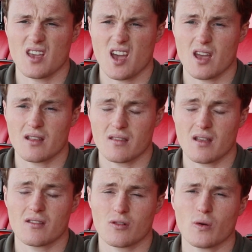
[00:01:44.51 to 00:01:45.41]
yeah, it's
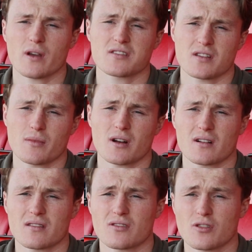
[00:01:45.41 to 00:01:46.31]
it's quite
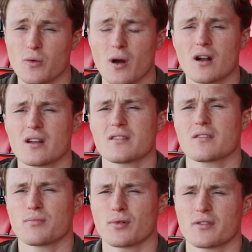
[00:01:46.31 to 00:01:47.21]
similar to
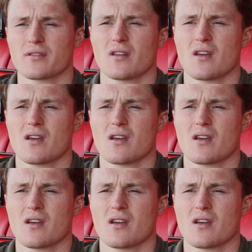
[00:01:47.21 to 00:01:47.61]
Ireland, but.